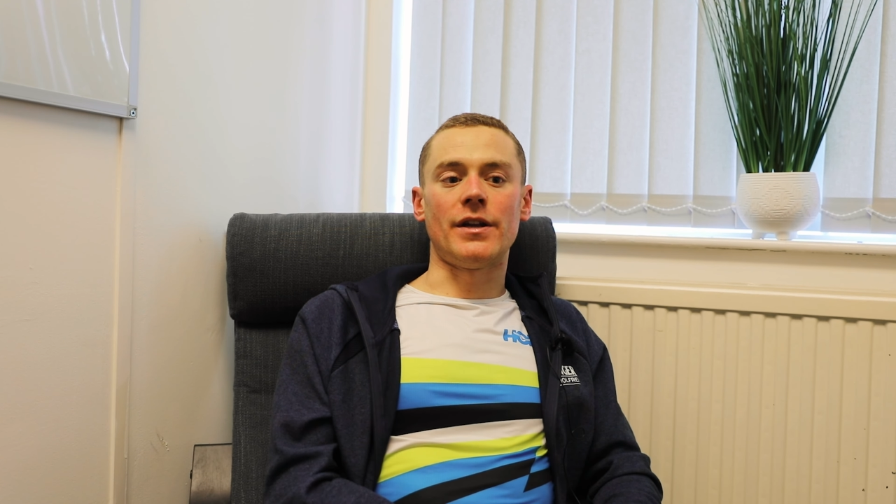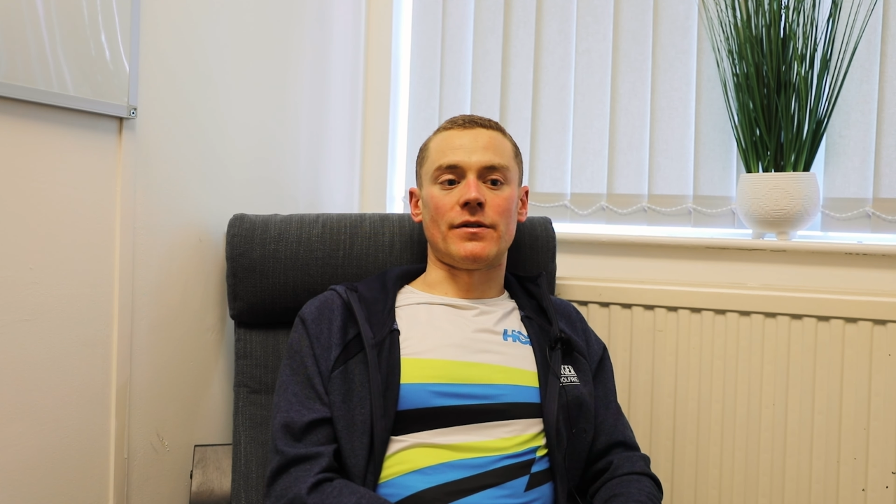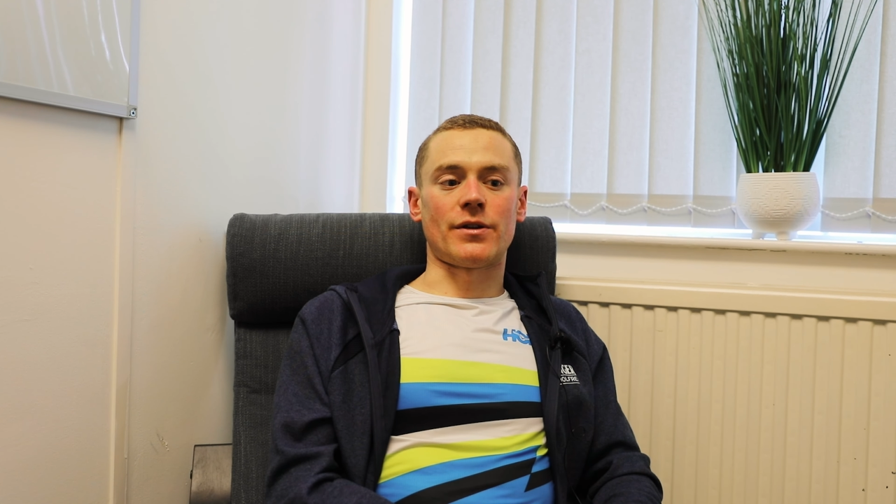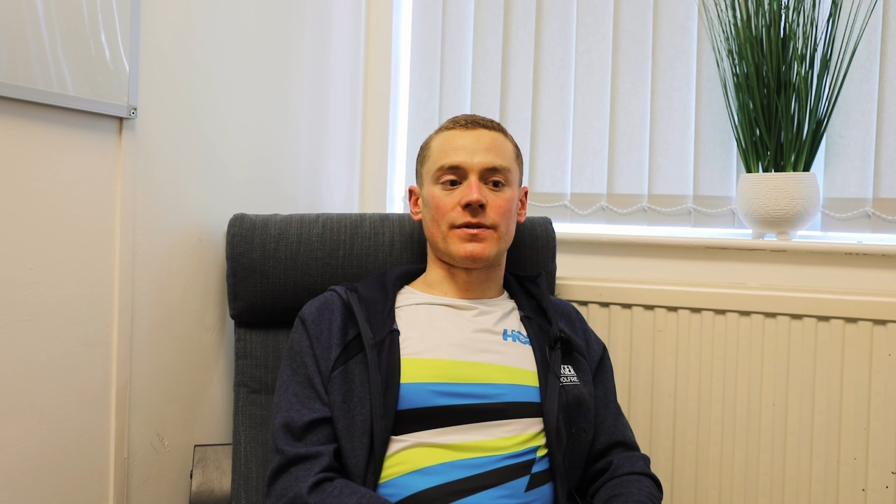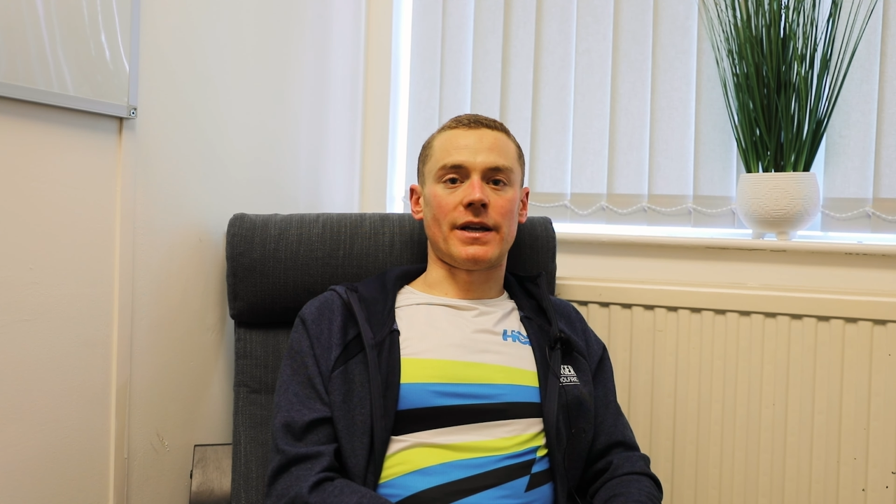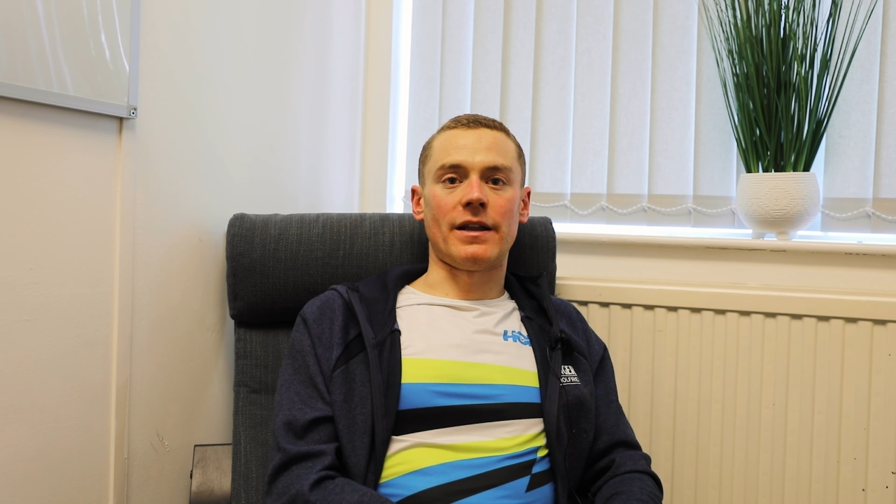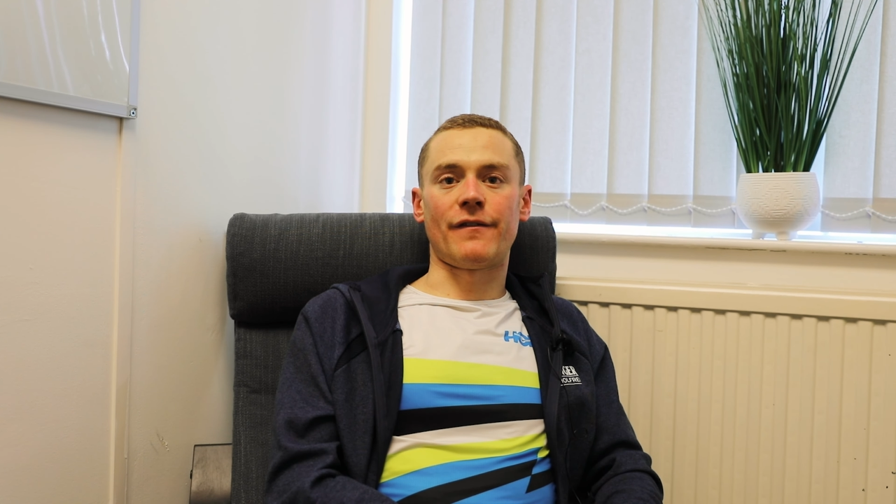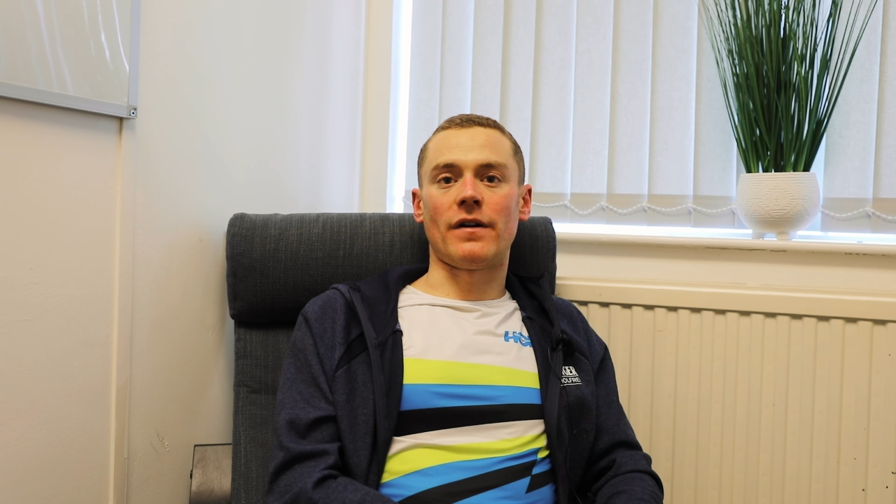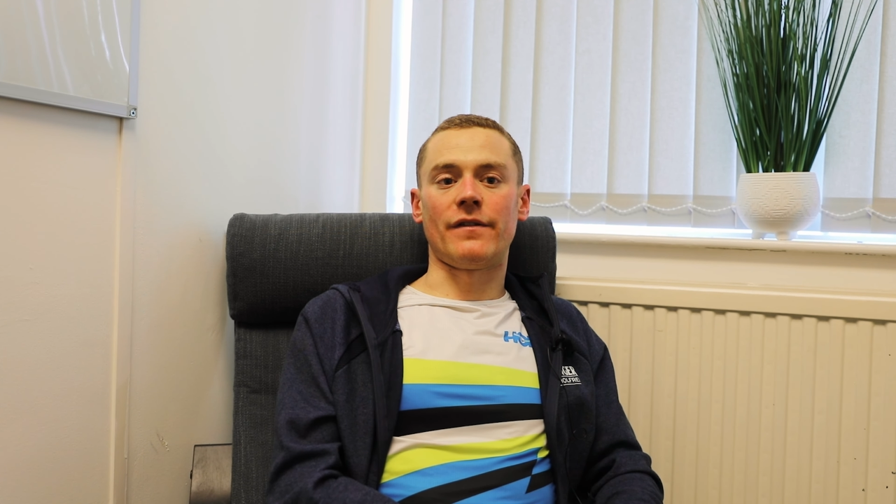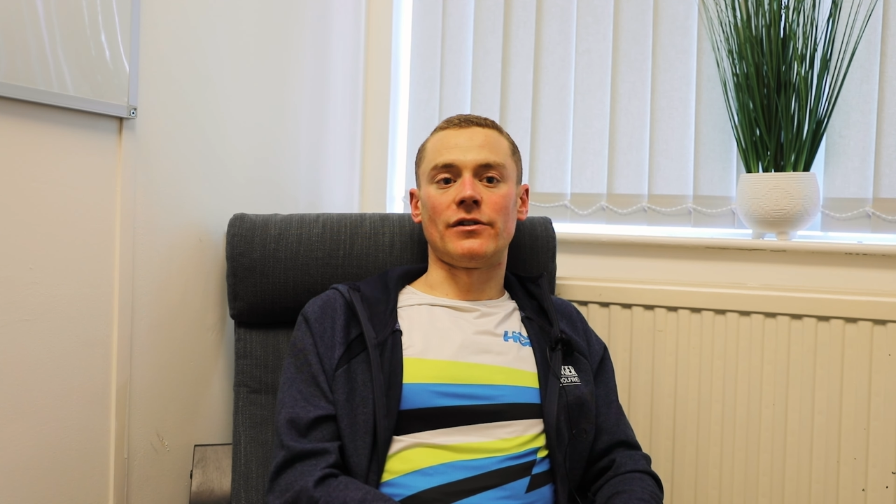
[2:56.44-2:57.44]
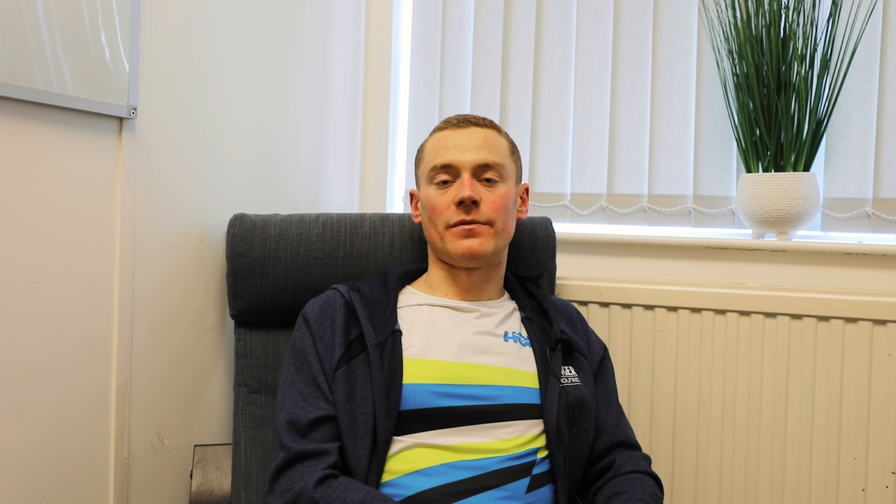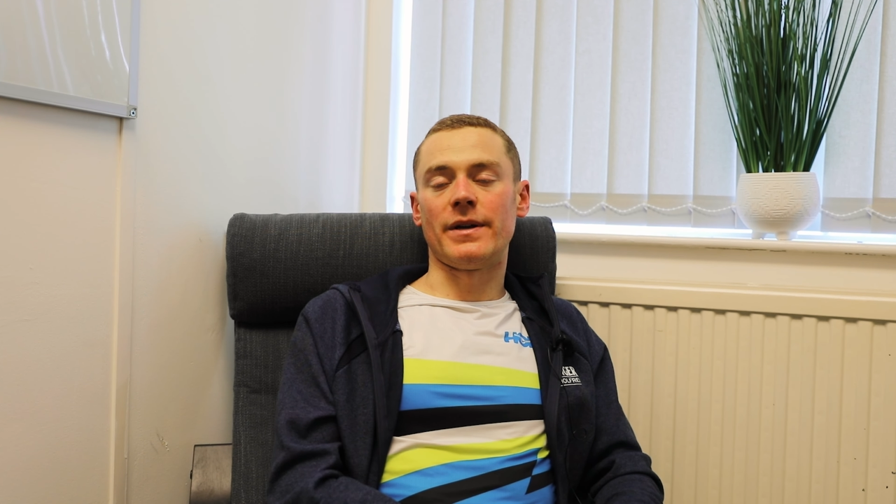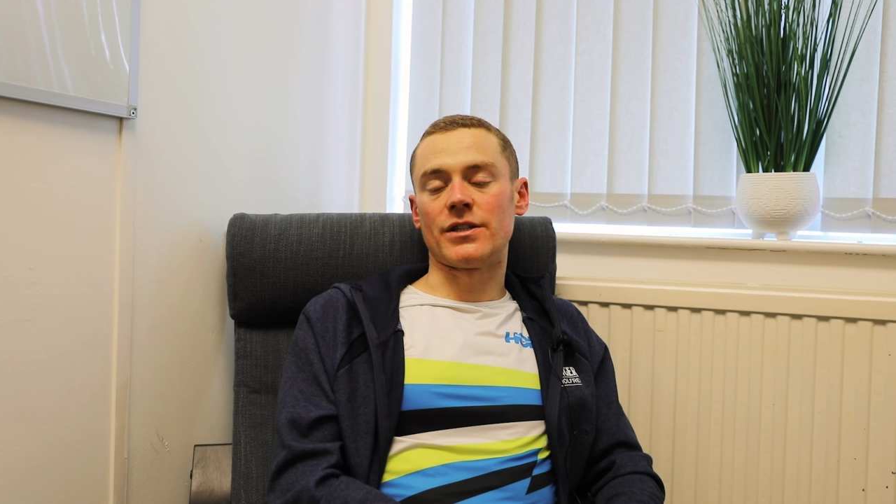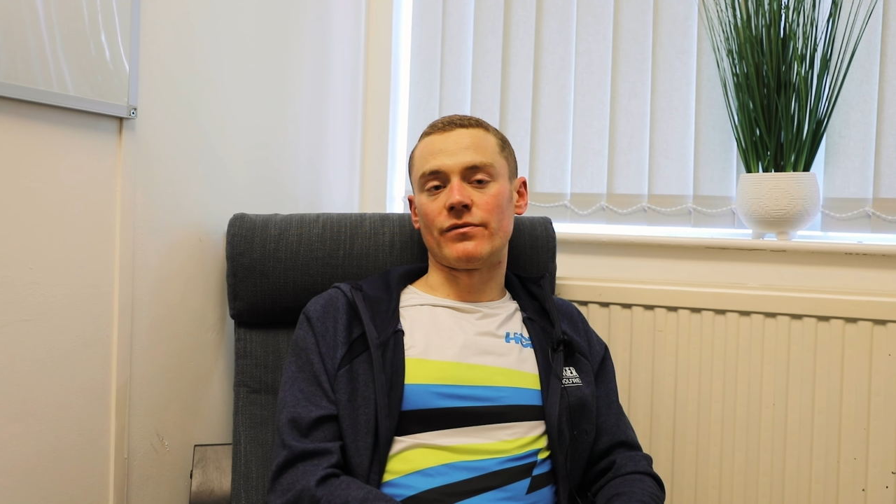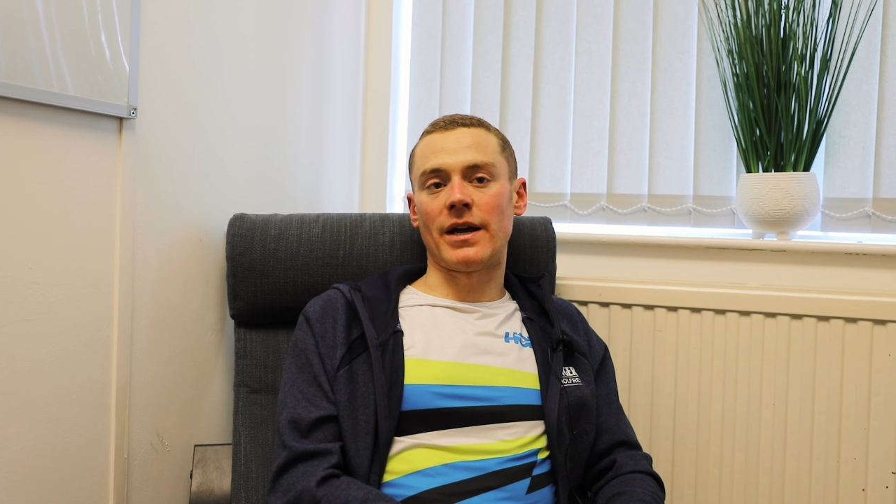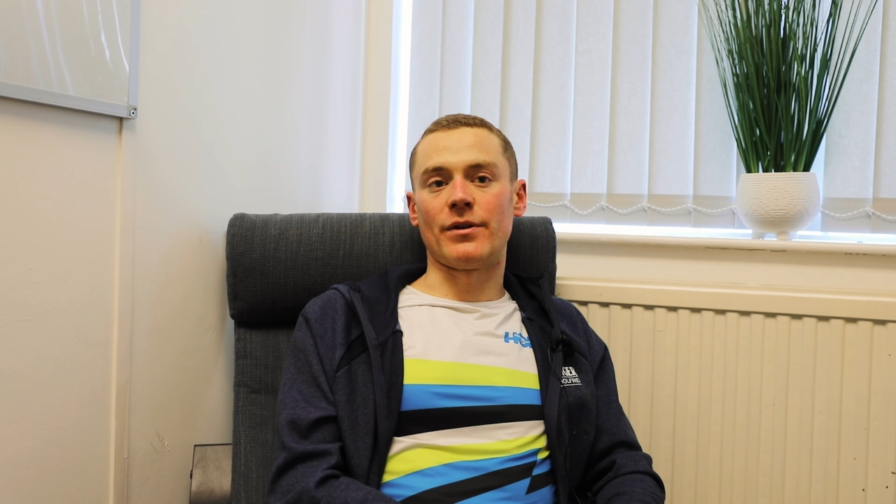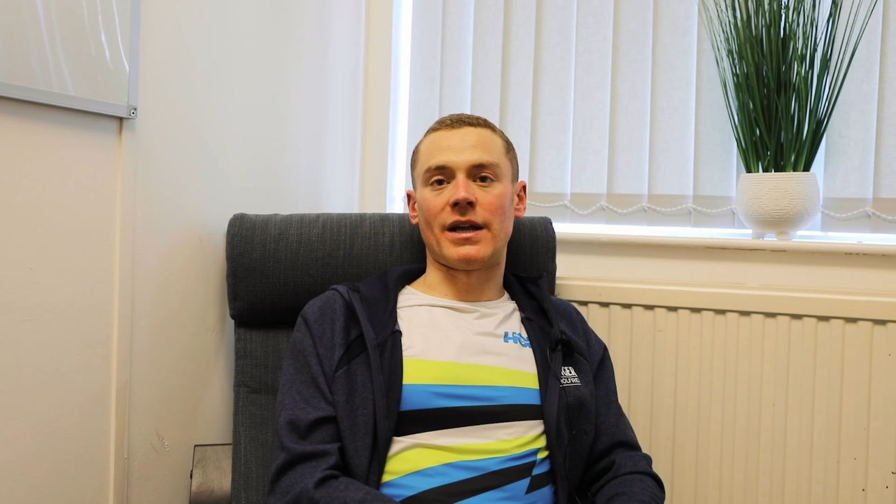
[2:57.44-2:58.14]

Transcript: So say in a 500 metre rep,